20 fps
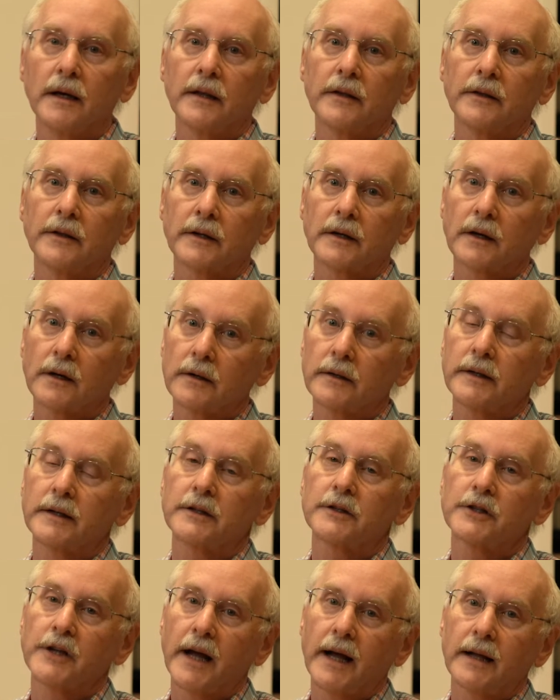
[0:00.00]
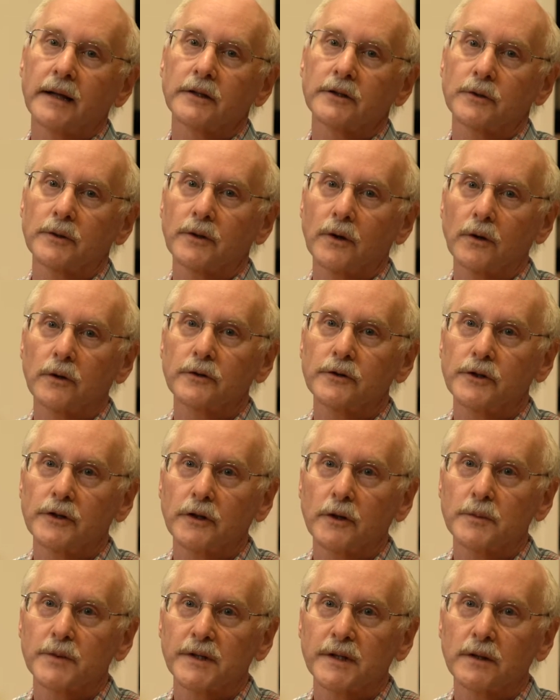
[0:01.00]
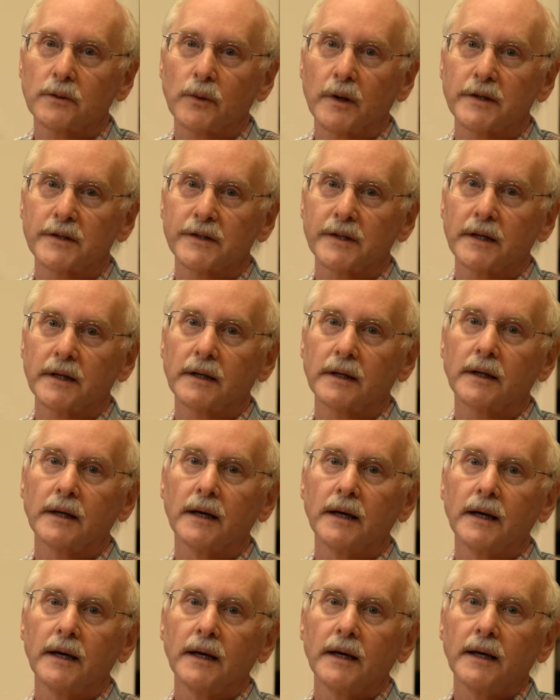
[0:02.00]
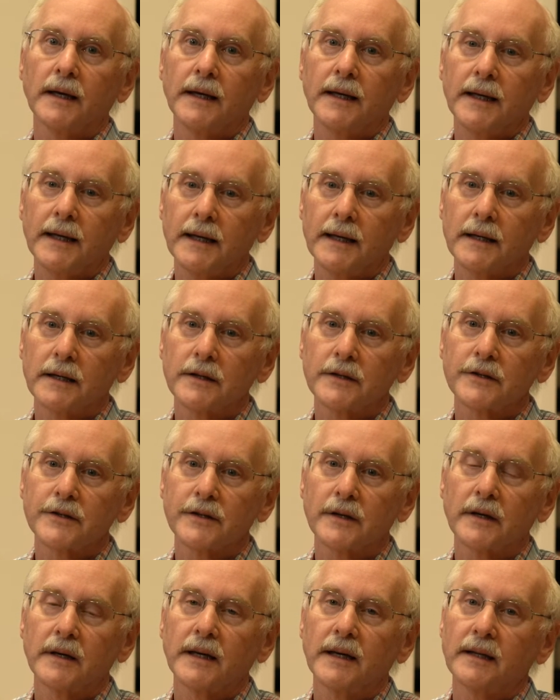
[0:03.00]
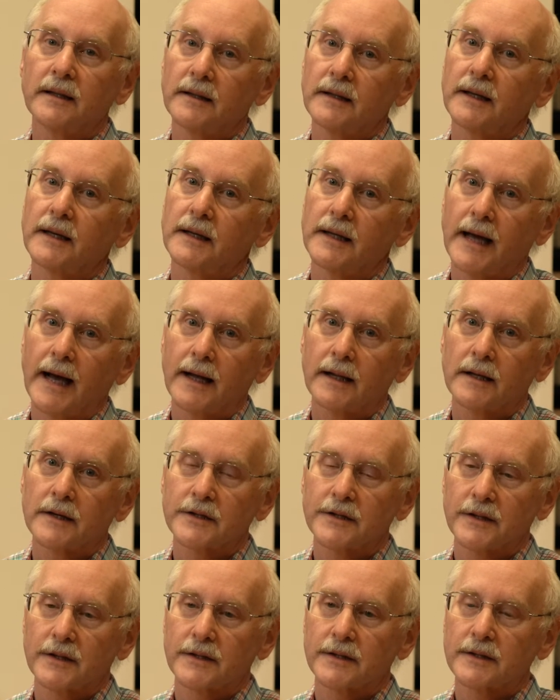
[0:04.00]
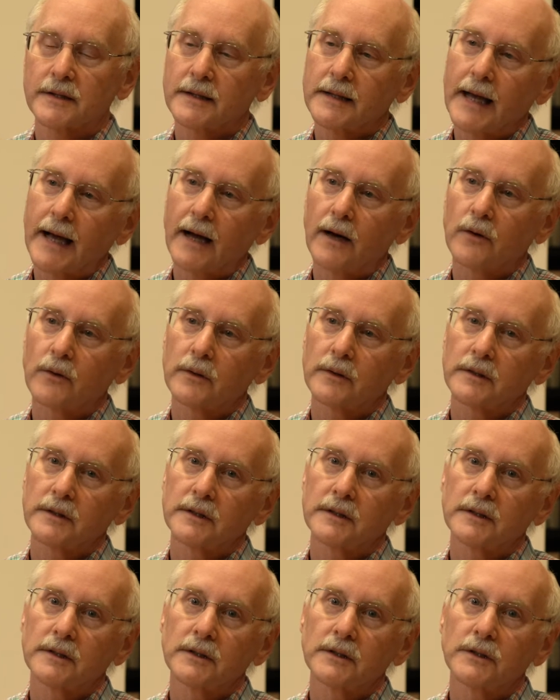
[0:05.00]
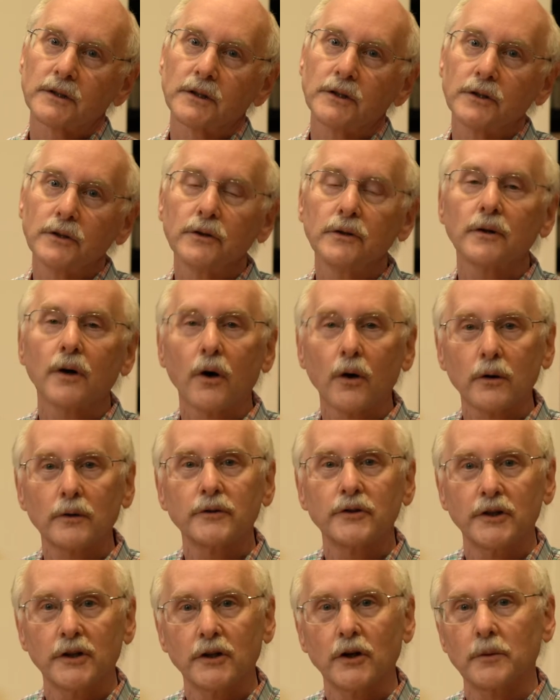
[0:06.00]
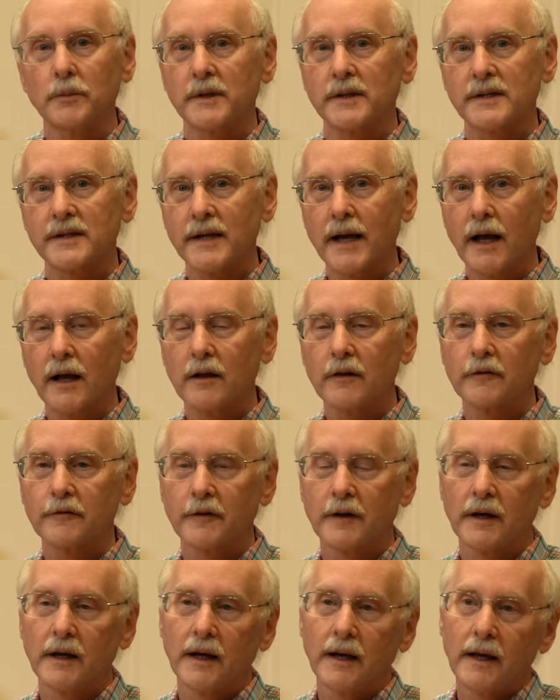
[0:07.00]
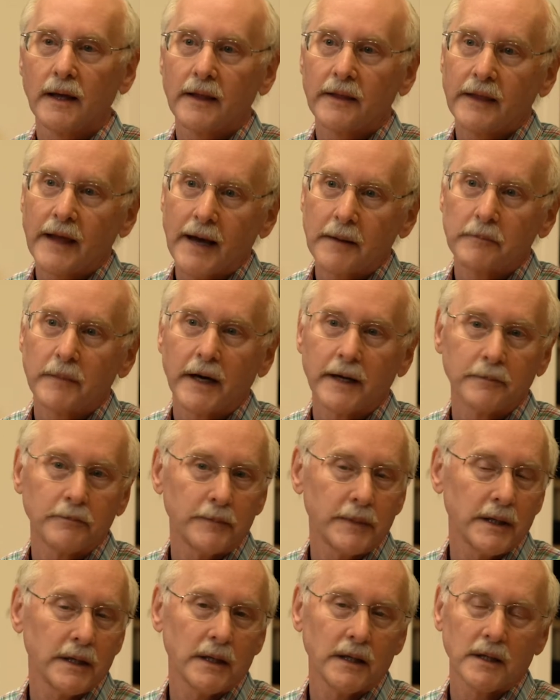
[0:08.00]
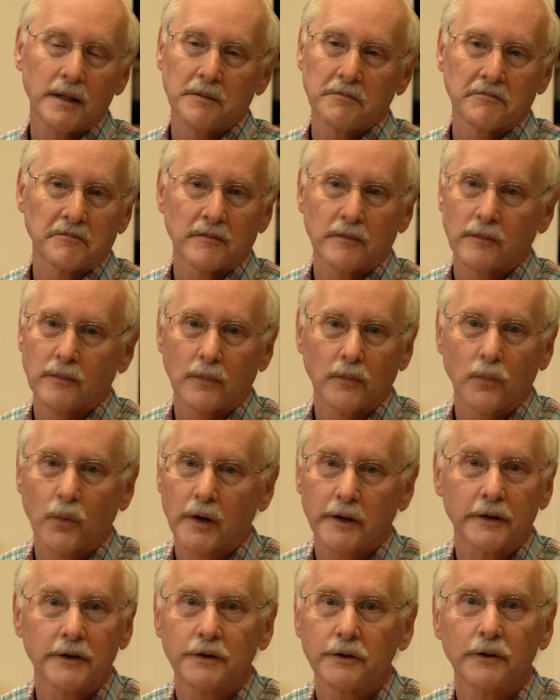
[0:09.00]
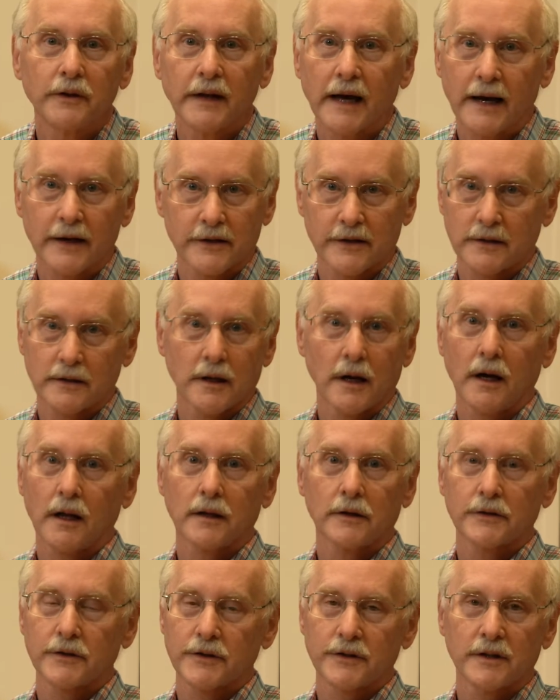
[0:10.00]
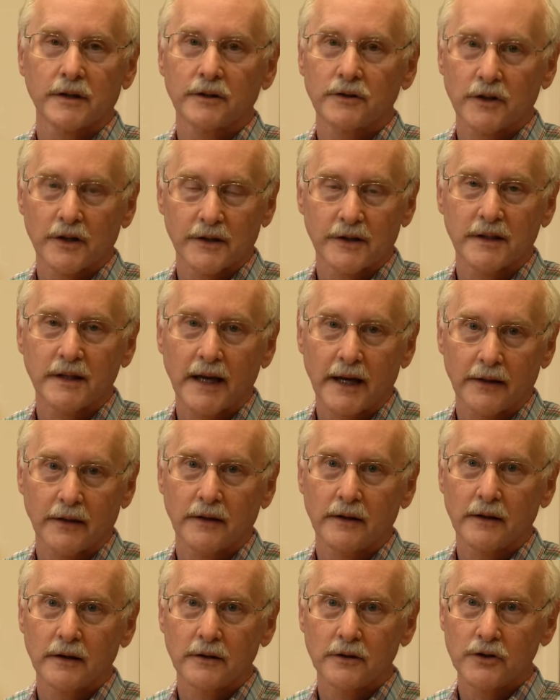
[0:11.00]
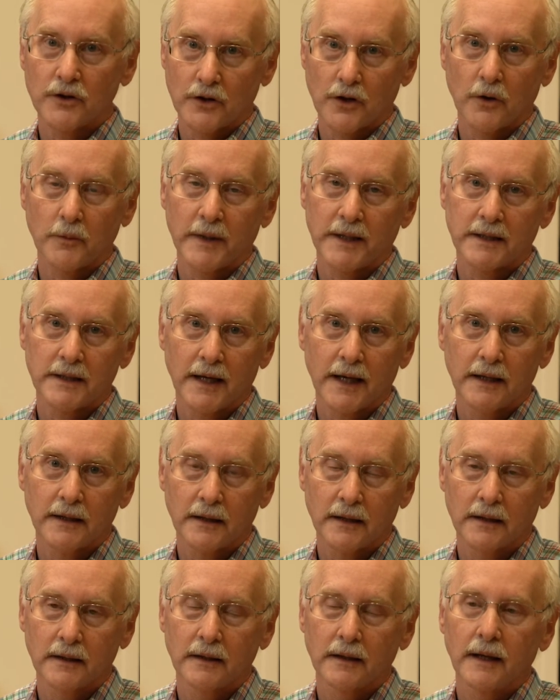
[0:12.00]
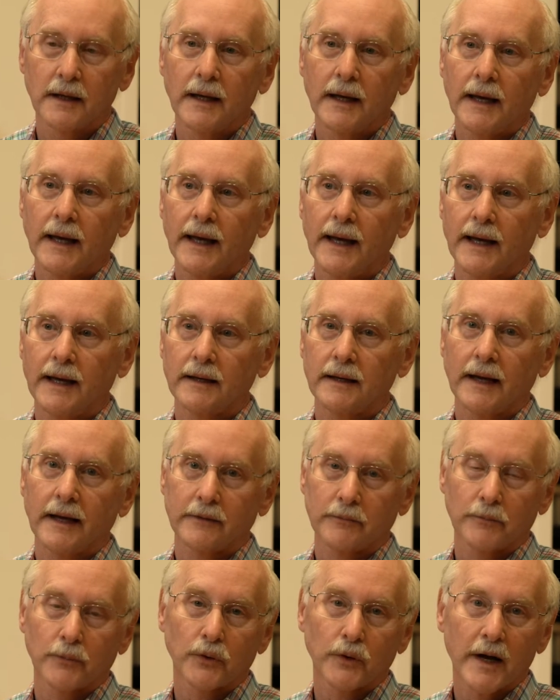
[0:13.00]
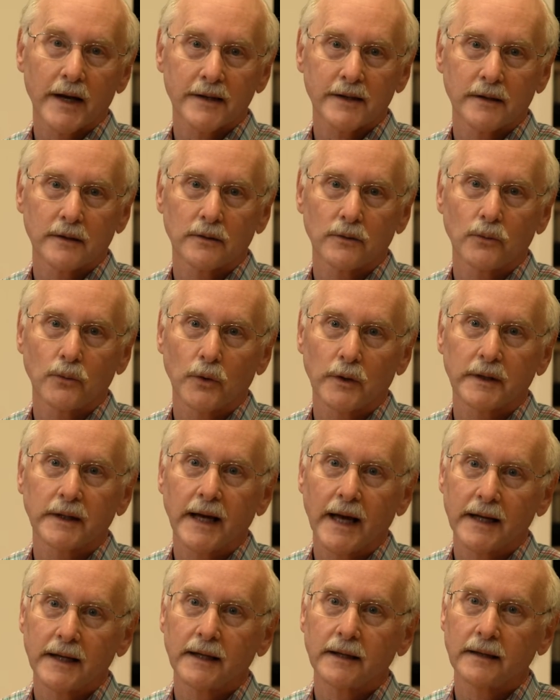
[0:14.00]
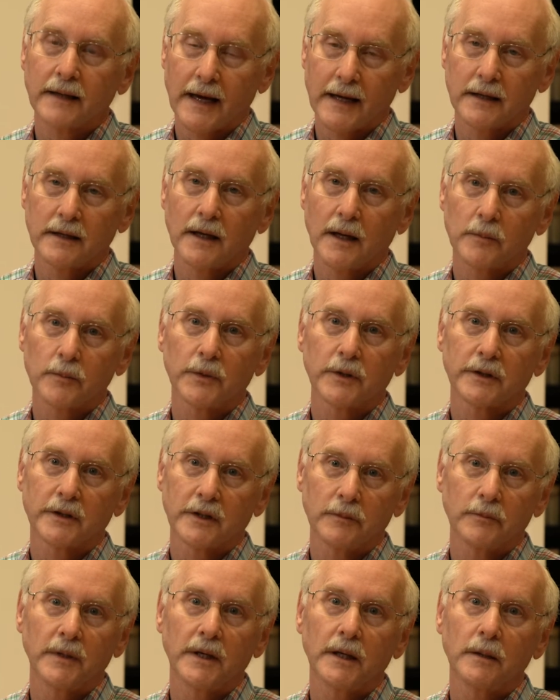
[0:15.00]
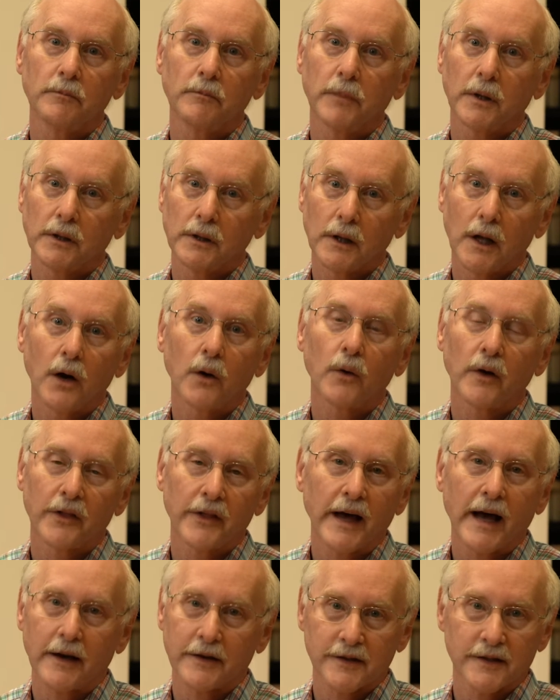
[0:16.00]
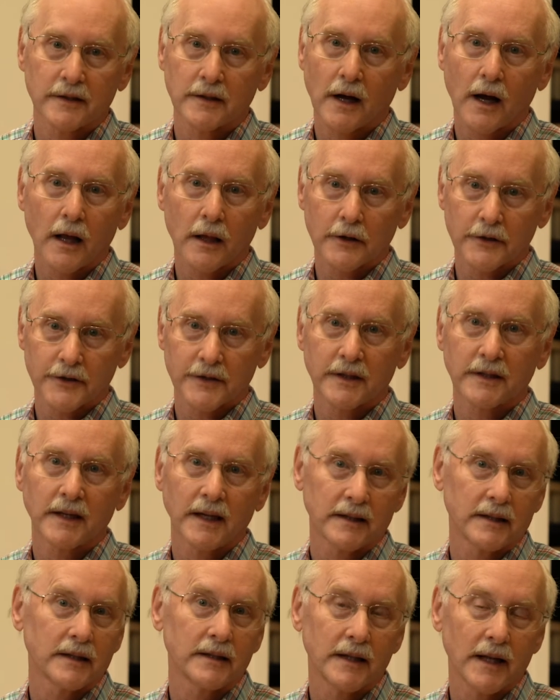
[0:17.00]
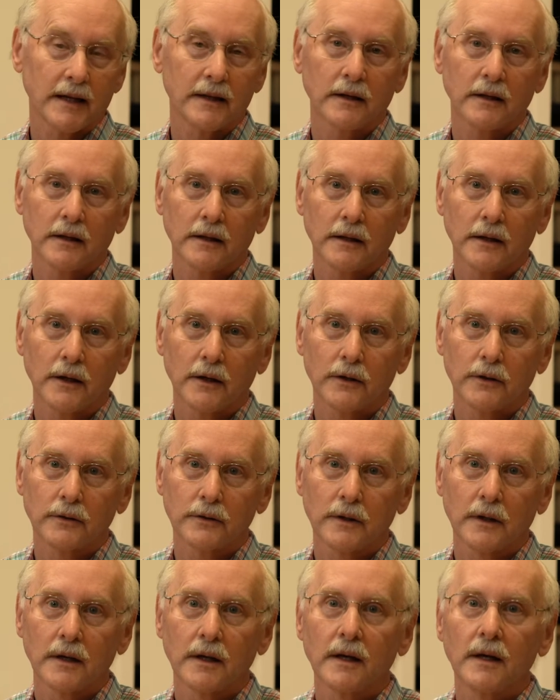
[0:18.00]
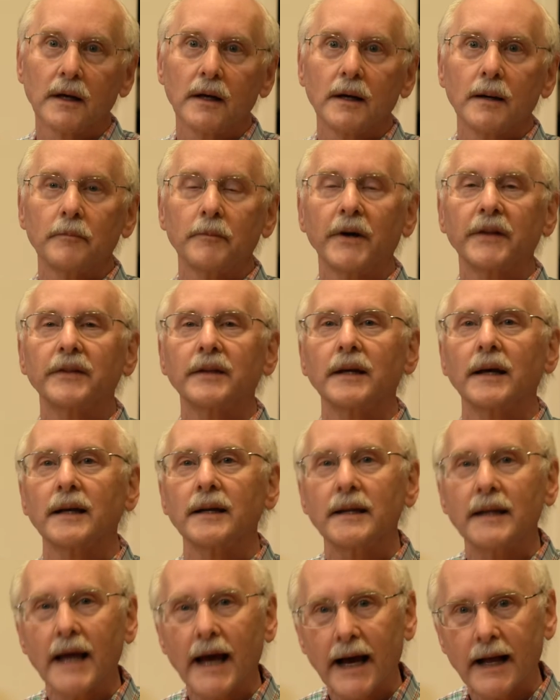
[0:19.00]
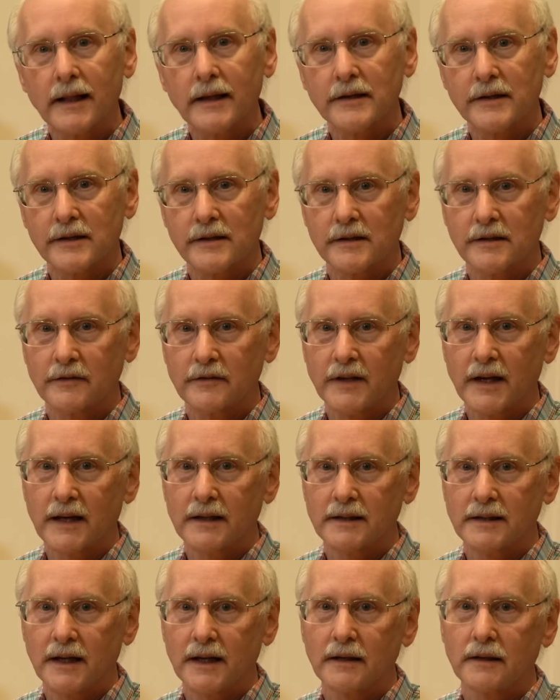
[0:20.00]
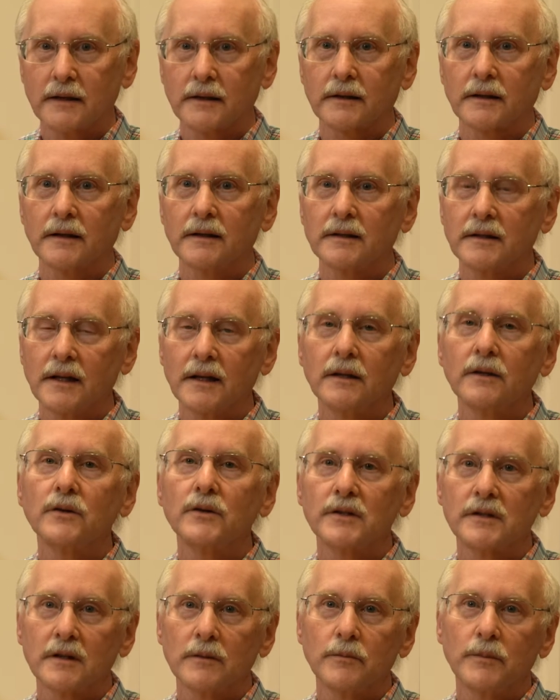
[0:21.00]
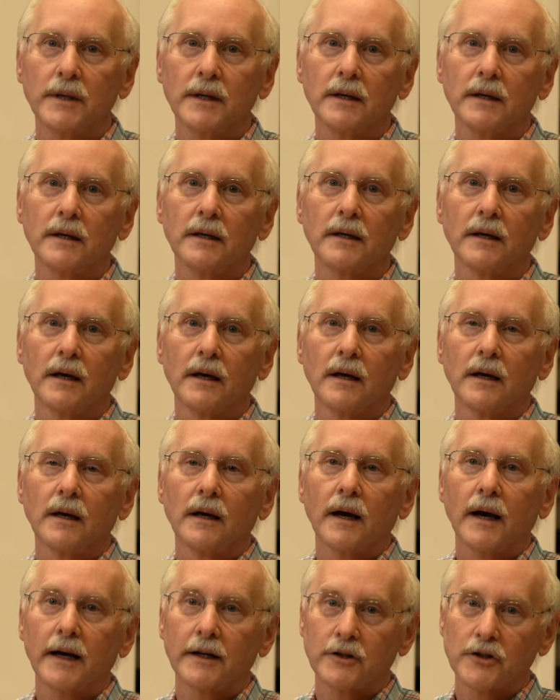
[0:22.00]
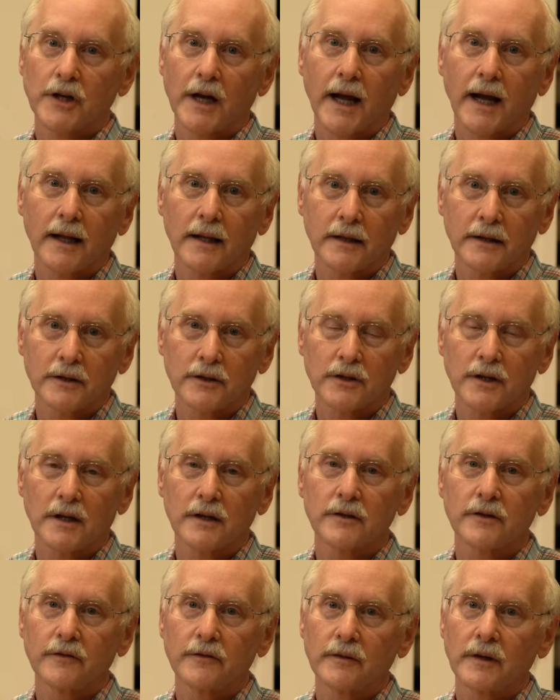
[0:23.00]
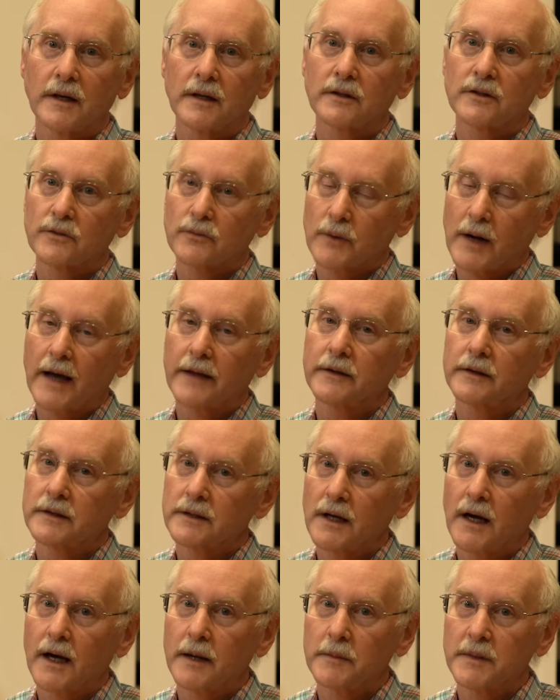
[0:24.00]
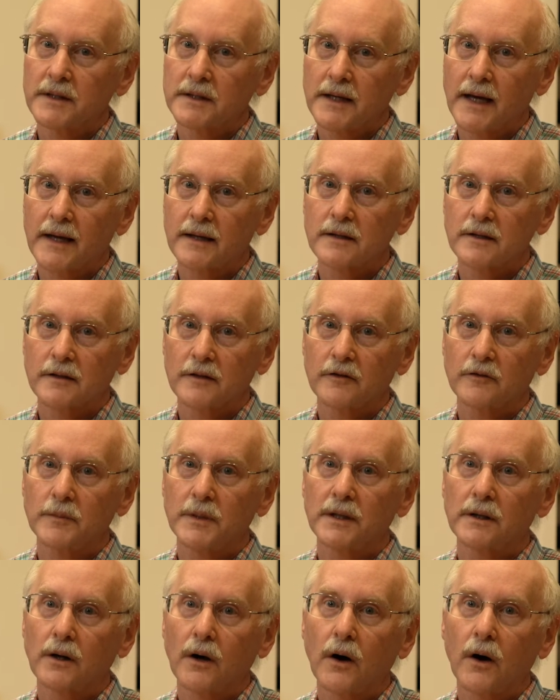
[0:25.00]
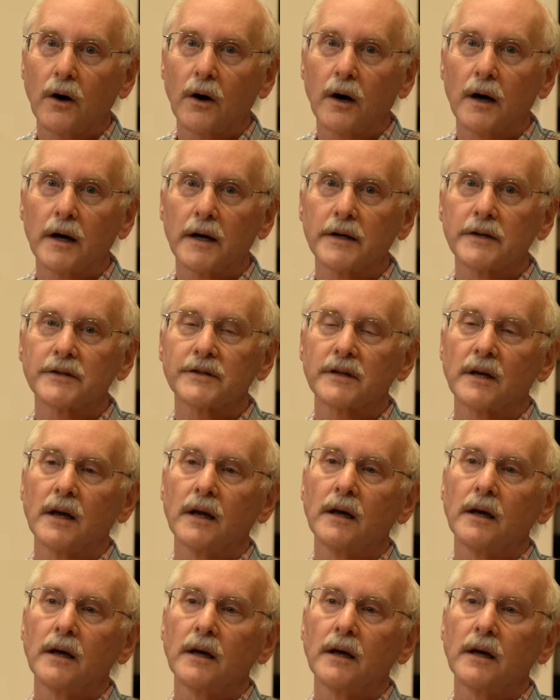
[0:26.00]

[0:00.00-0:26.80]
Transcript: The current challenge with whole genome sequencing is in the analysis. Now, to do the whole genome itself, that might be $1,000 or $2,000 to just get the genomic data. And at present, we're getting that number to be below $1,000 to get the data alone. But the analysis of that data continues to be a challenge. It's rather time intensive because